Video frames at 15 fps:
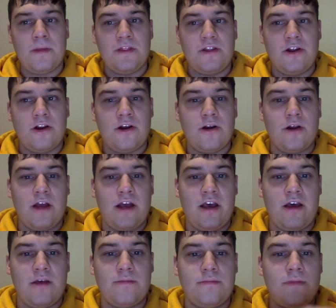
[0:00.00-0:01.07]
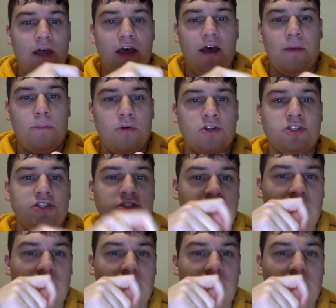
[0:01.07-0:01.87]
and Bush is